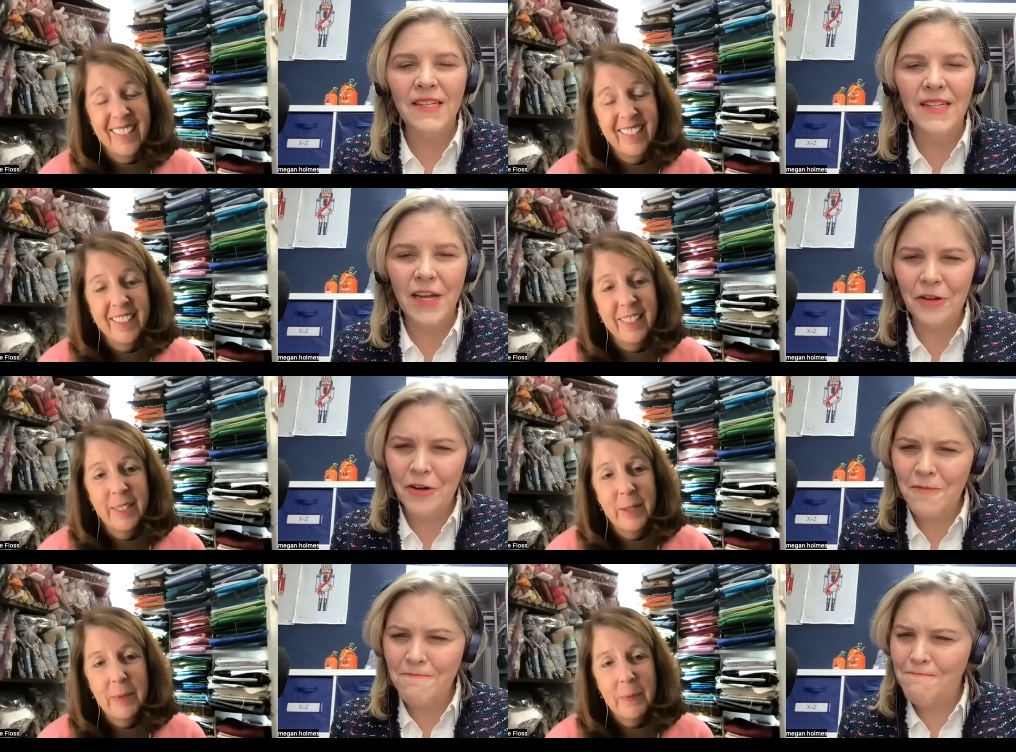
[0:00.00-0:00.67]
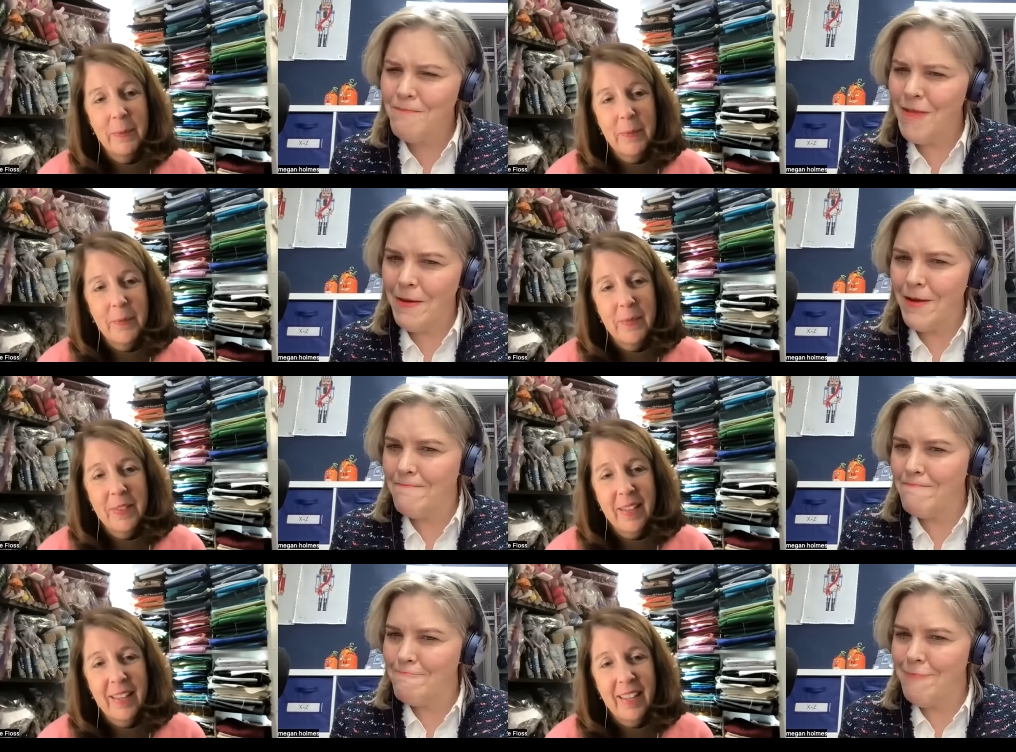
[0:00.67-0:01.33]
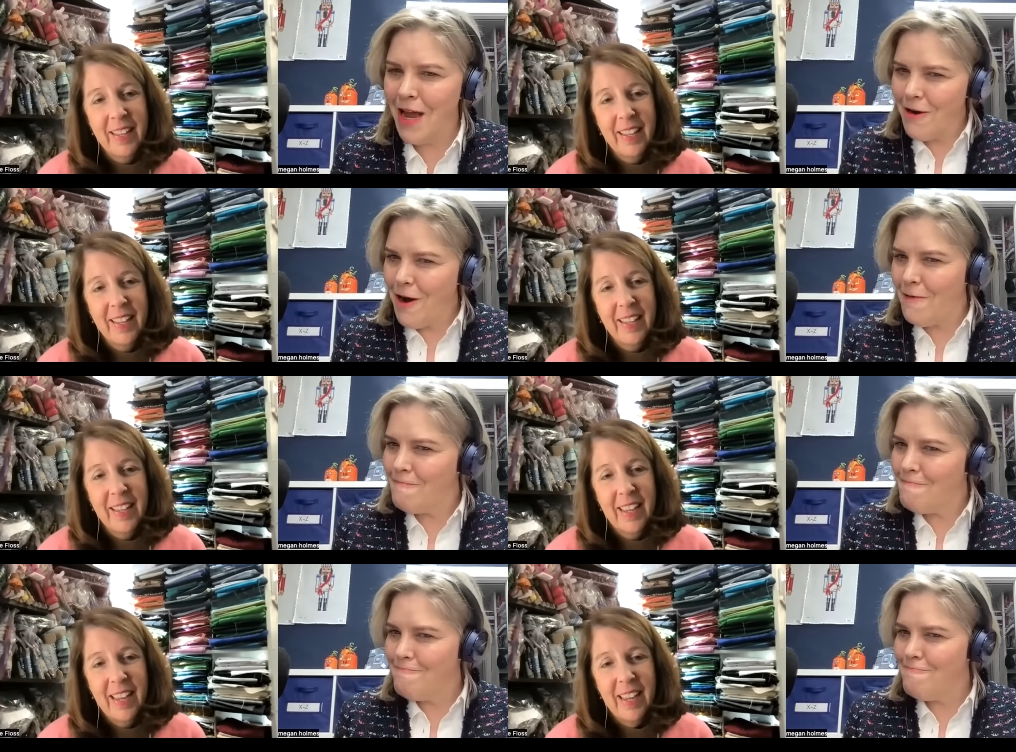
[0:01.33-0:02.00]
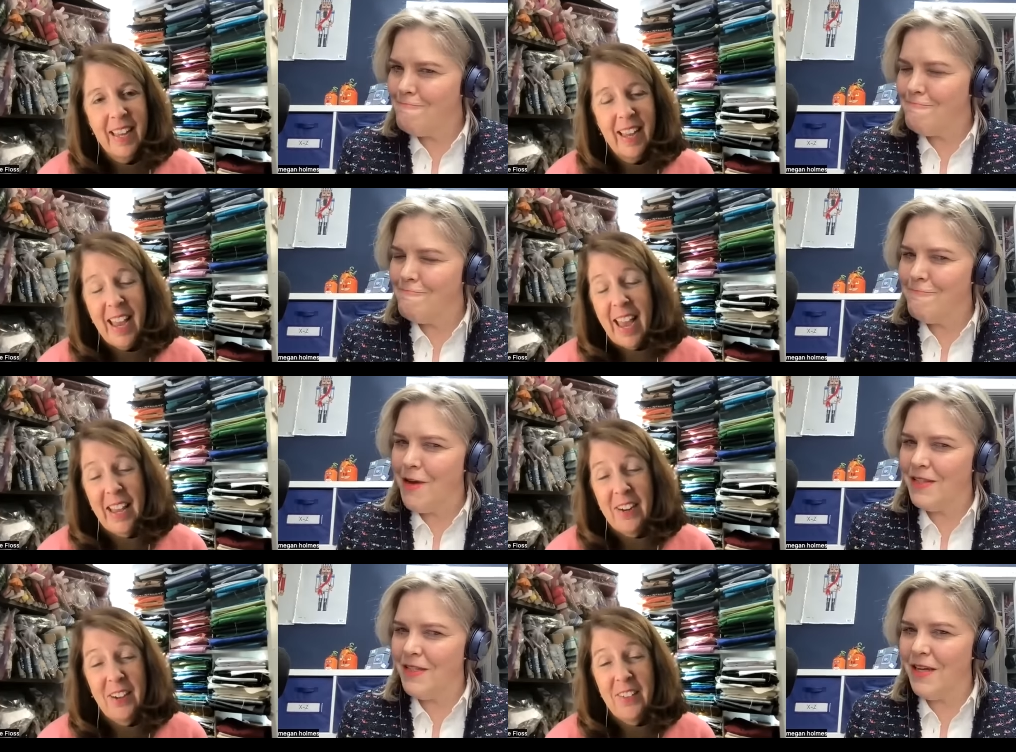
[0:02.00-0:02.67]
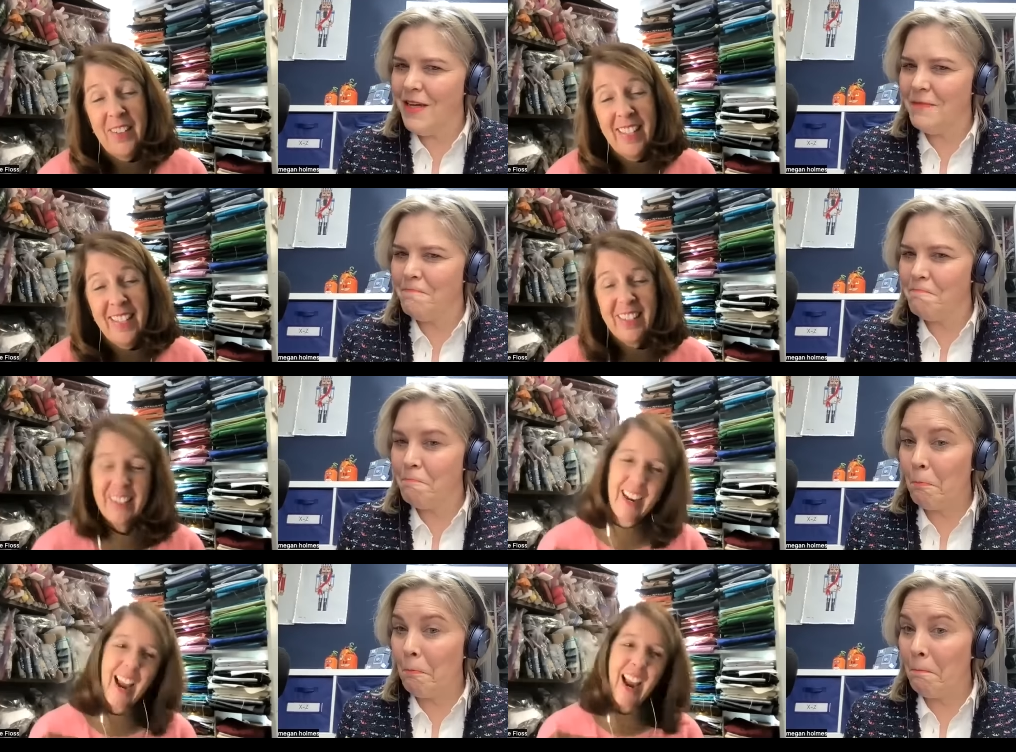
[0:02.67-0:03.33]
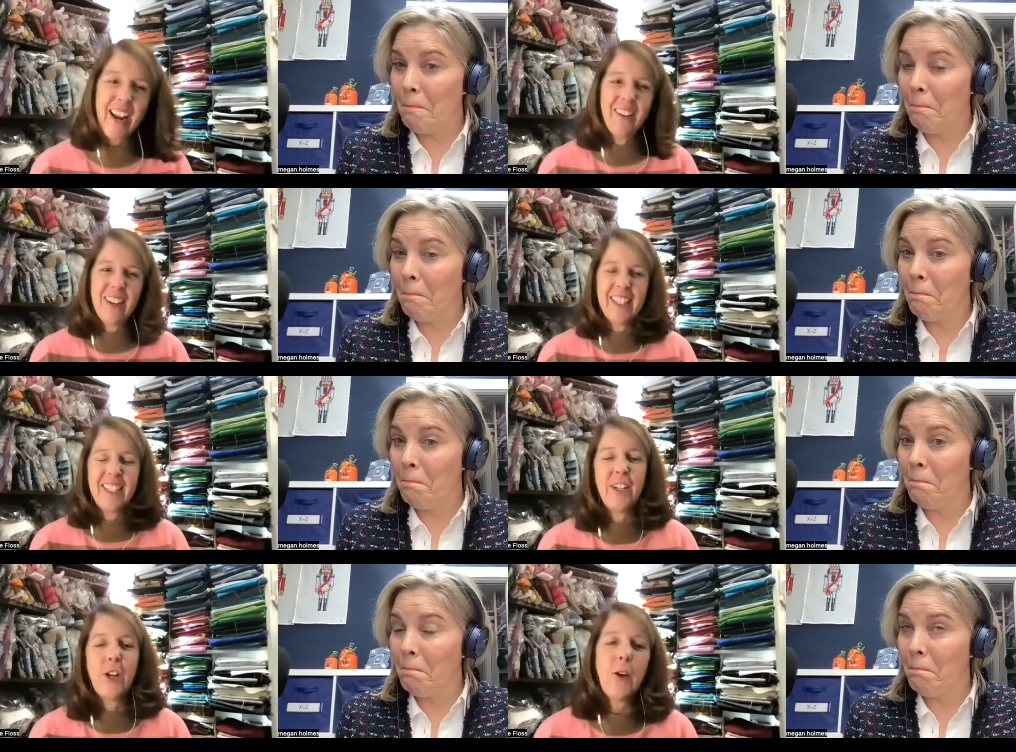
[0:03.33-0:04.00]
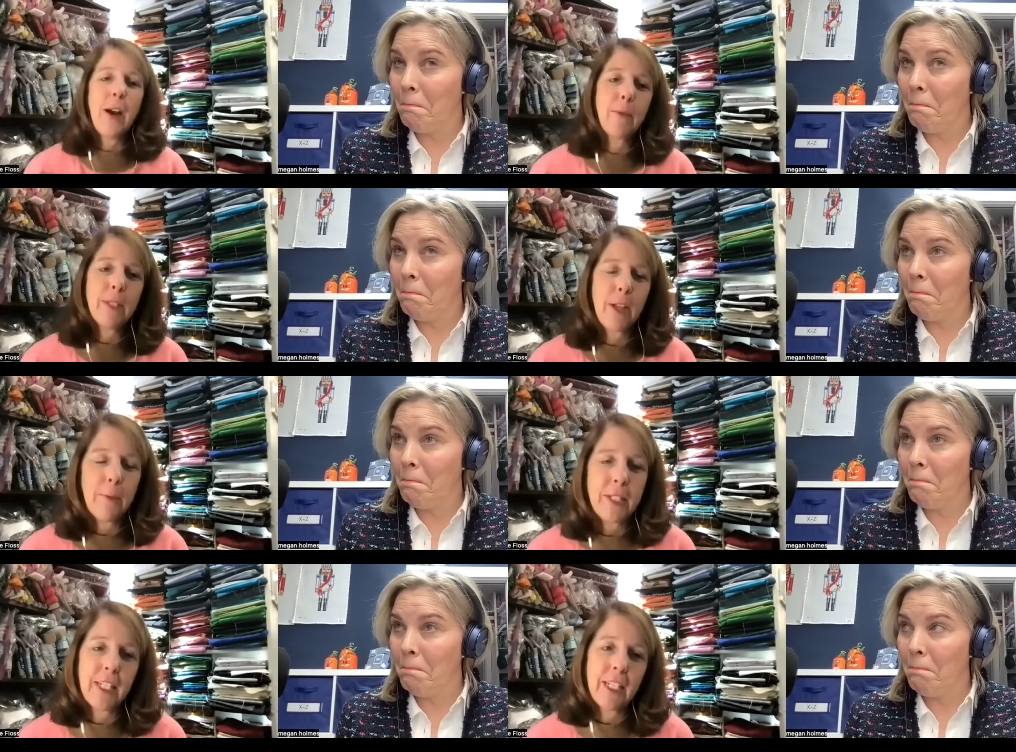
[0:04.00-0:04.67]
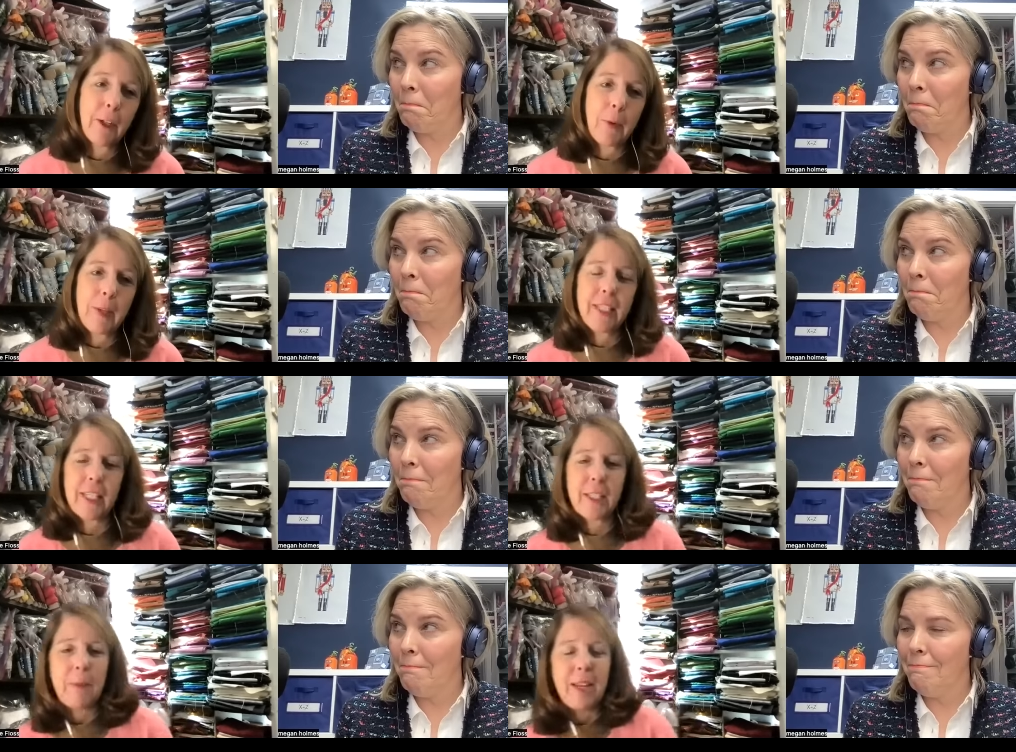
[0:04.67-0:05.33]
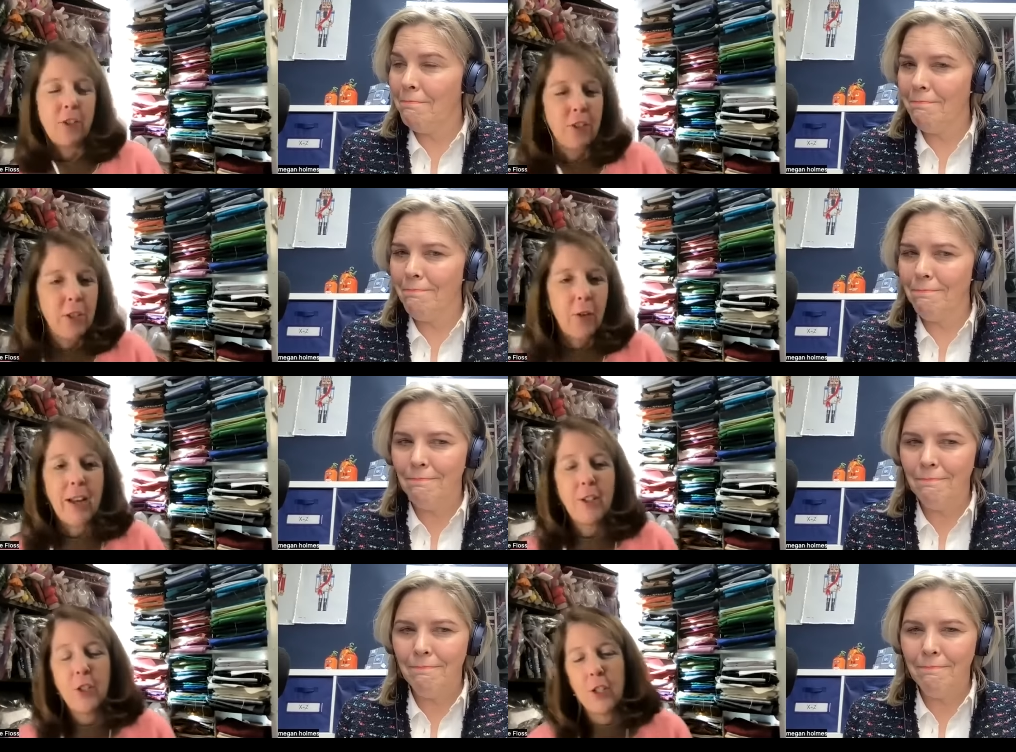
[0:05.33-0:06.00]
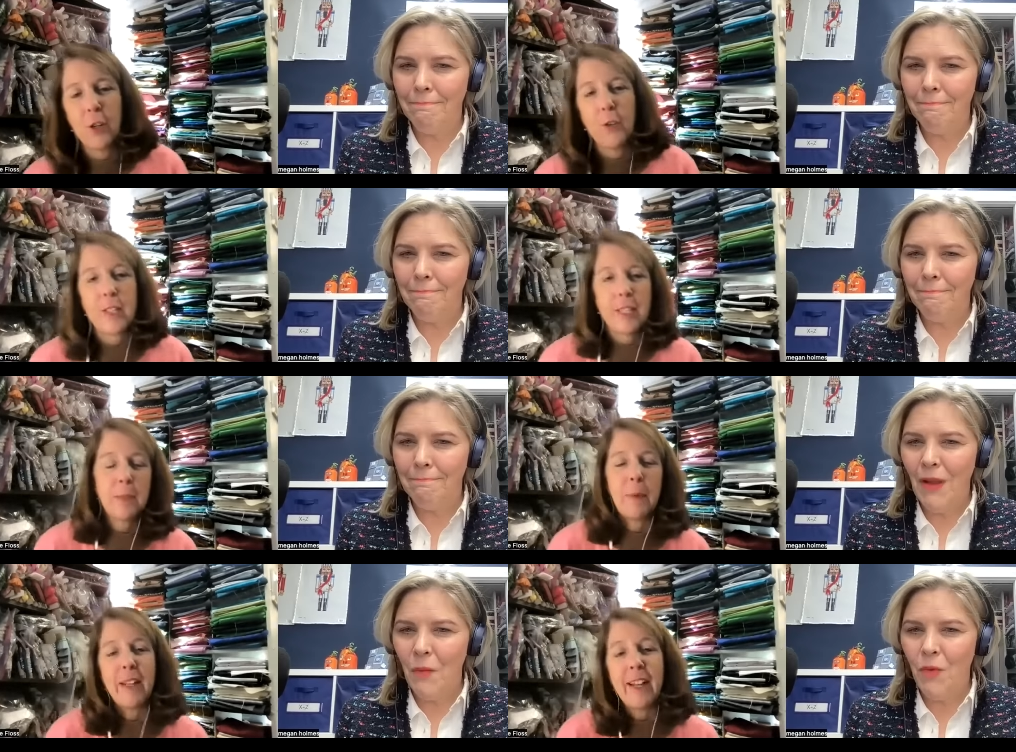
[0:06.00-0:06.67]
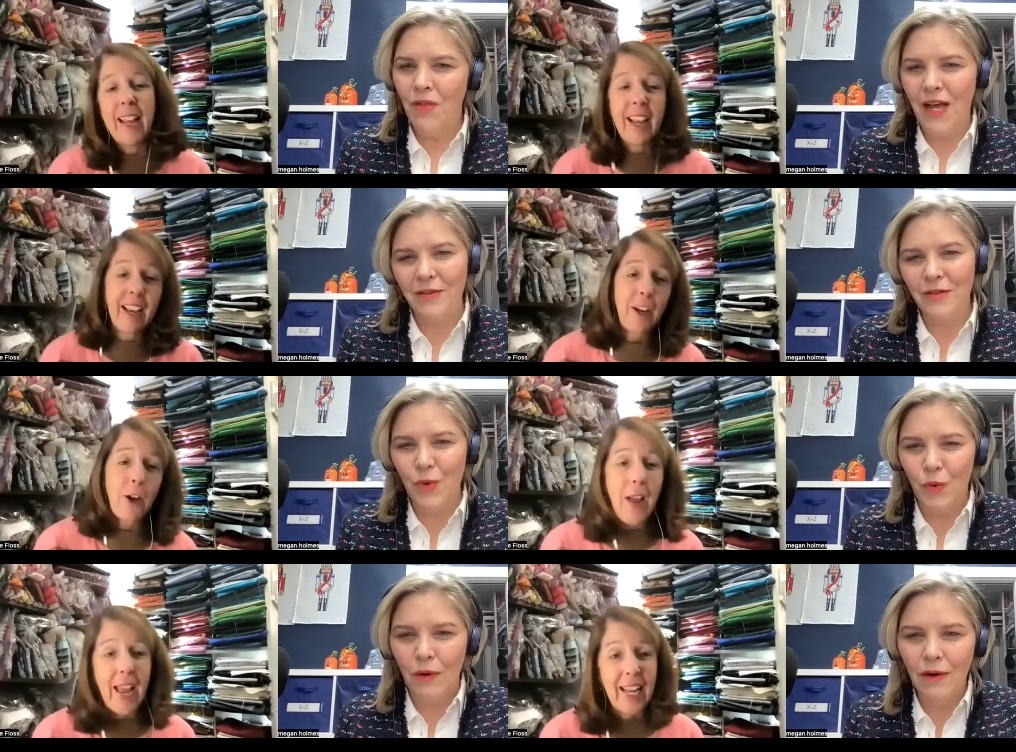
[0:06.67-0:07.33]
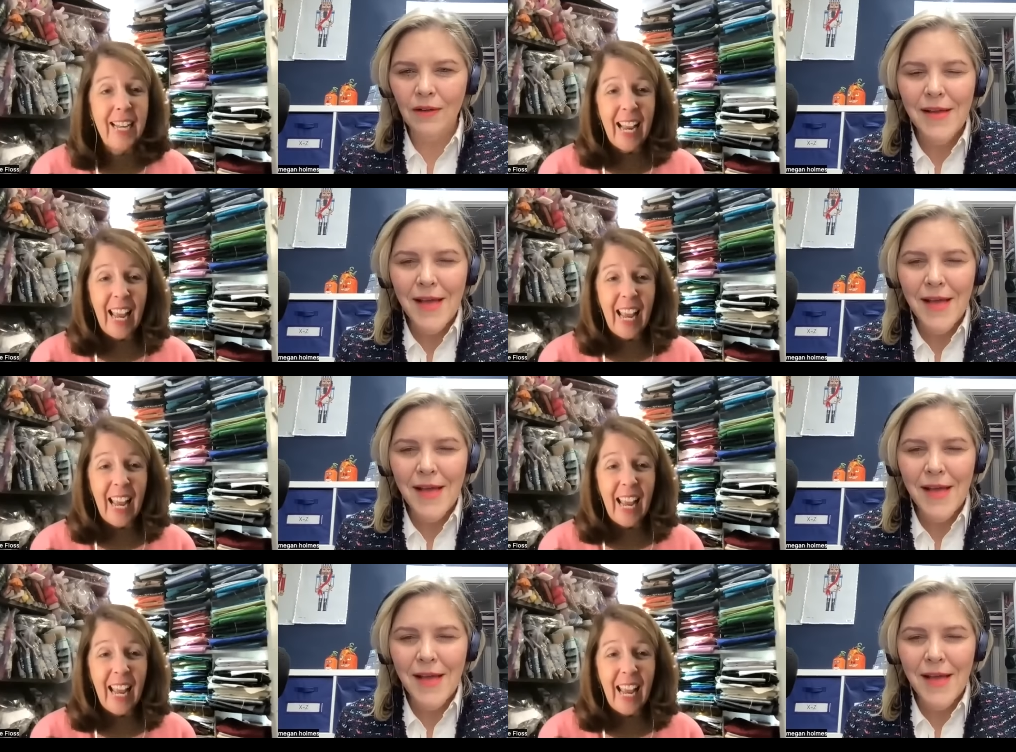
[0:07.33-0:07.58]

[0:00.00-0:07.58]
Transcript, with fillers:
Speaker 1: tailor, maybe. I don't
Speaker 2: know. I don't know uh, either. Uh, Anyways, you know, I was almost a linguistics major, so I should know this, but well, that's go cool.